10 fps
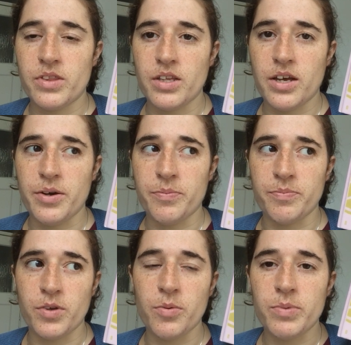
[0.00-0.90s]

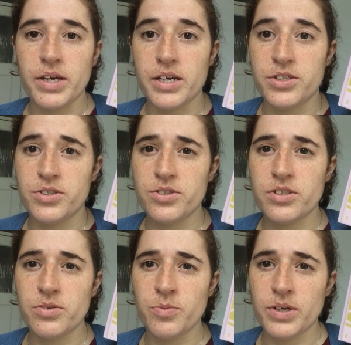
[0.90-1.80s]

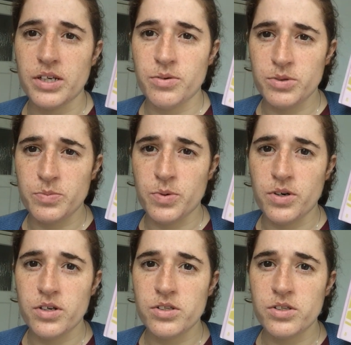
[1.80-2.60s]
complications when he was born,